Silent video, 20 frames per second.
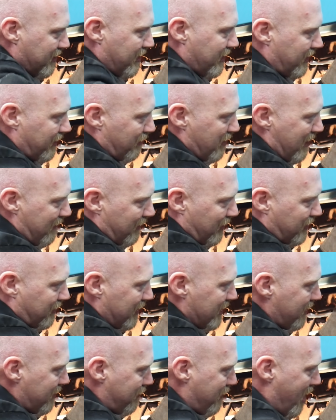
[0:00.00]
and we haven't
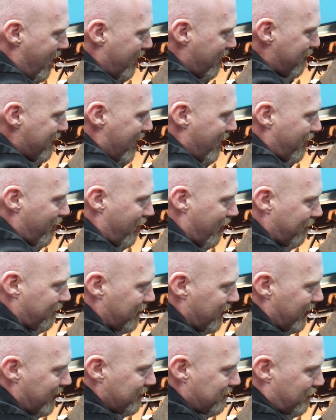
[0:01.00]
cleaned the body mount off
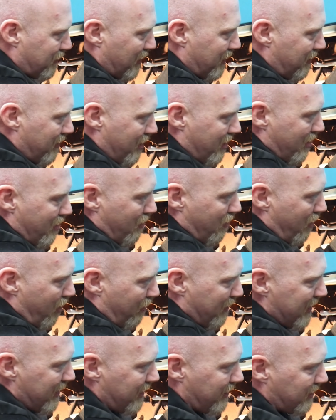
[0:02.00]
yet, but
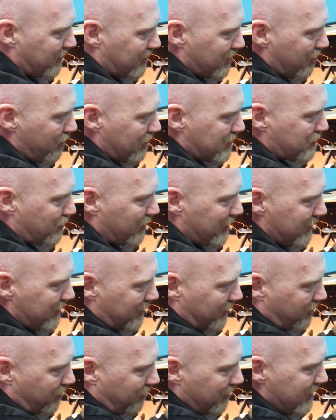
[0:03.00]
what we need to do is we'll
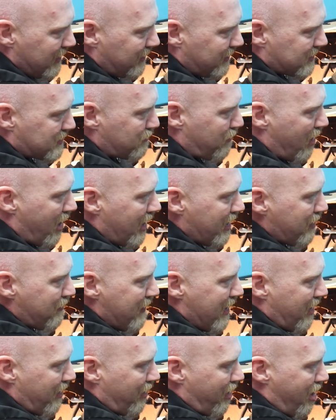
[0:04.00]
need to clean this body
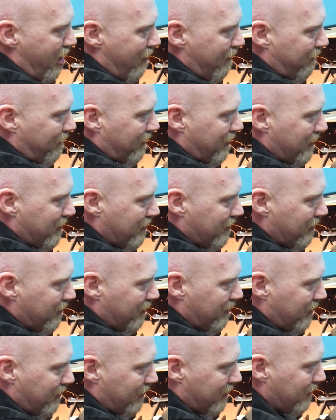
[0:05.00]
mount off.
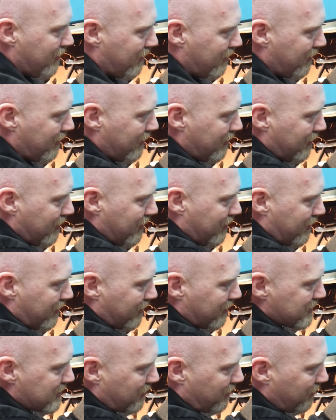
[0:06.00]

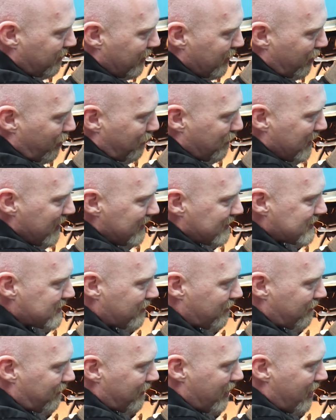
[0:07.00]
There's a little piece
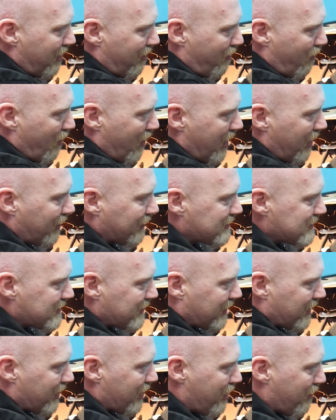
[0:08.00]
of weld
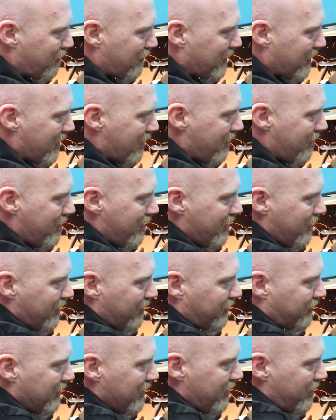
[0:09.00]
sticking up there.
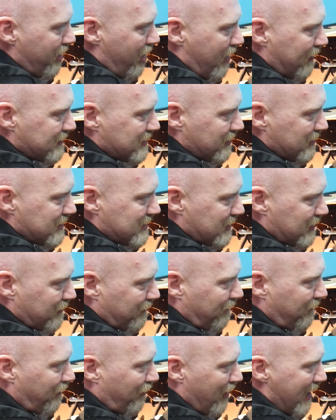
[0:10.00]
Clean it off so it's
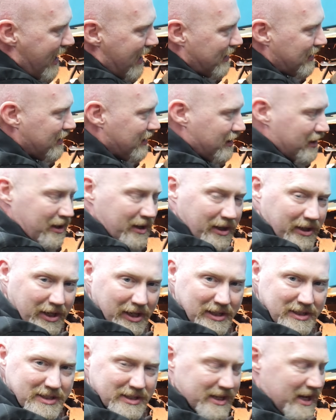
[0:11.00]
flat
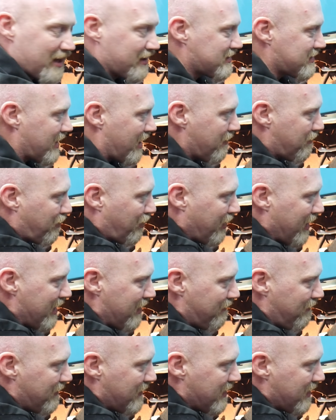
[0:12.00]
against the outside plate.